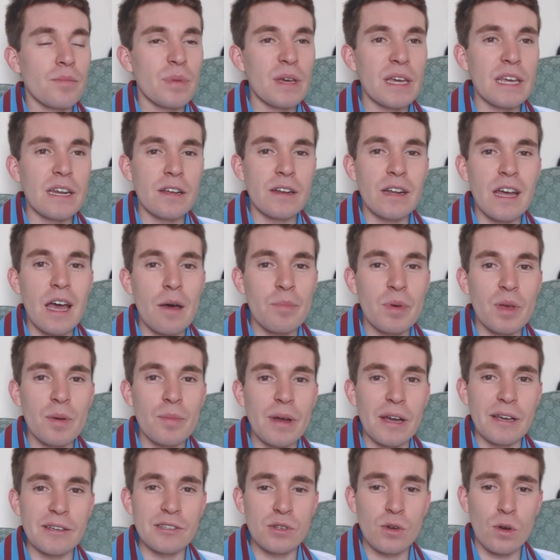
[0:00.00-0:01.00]
being unhappy
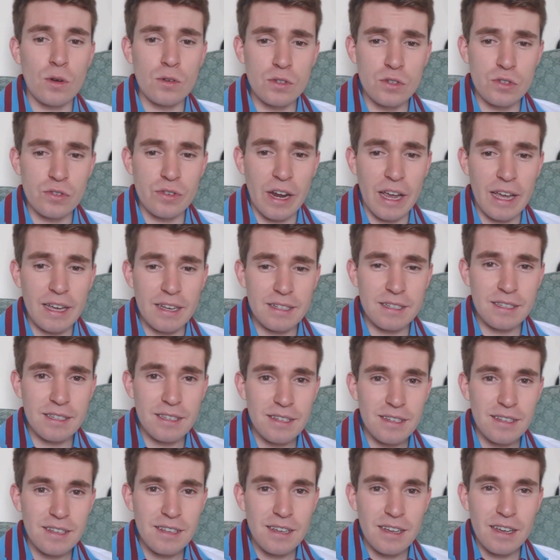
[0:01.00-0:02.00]
about his
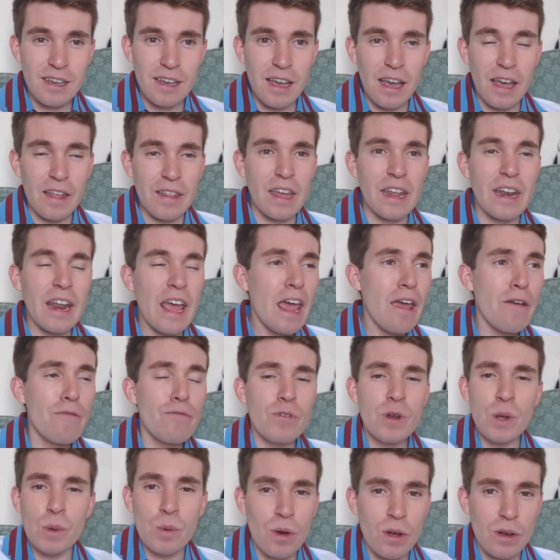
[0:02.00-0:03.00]
contract, and then
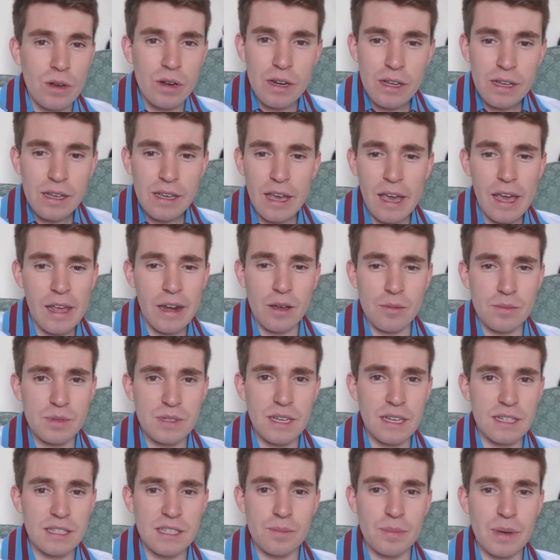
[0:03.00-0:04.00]
everyone getting
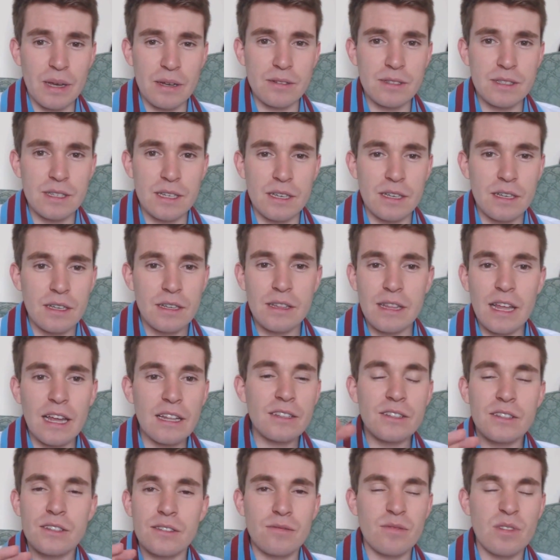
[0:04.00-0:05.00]
upset about it.
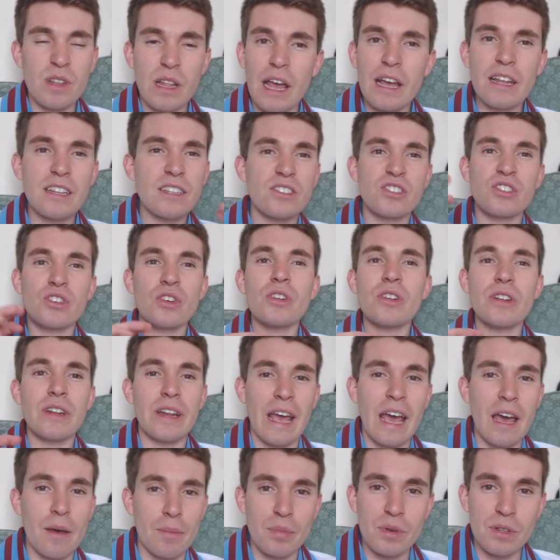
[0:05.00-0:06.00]
That
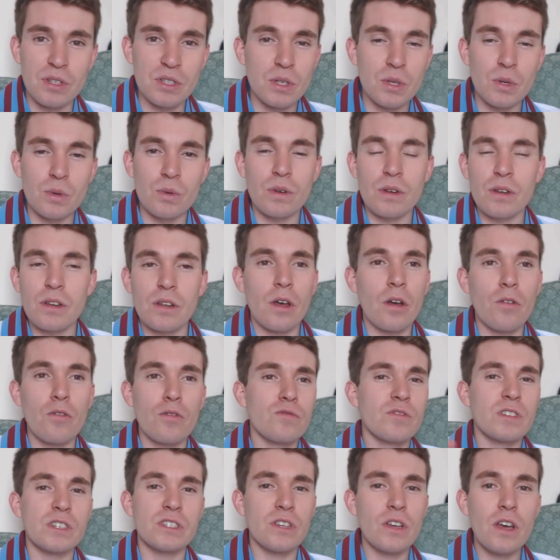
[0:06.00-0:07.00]
shouldn't happen to a
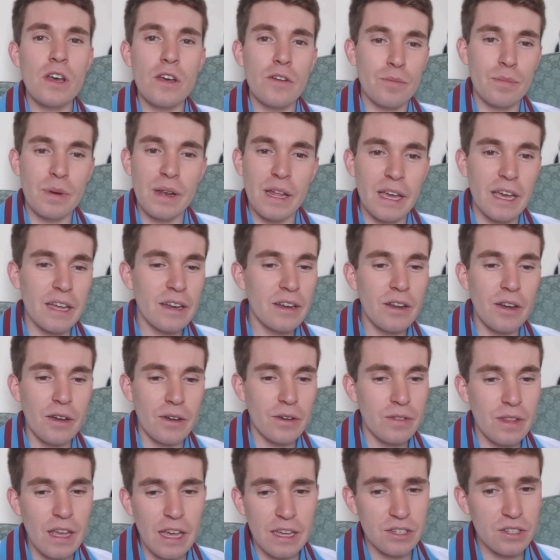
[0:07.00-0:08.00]
reserve player.
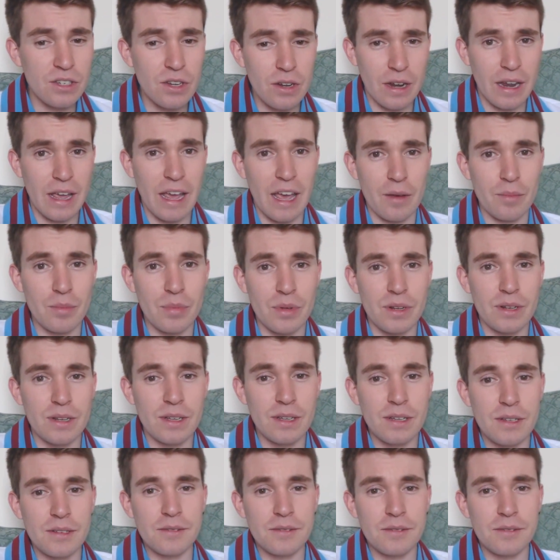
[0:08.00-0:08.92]
No, that shouldn't happen.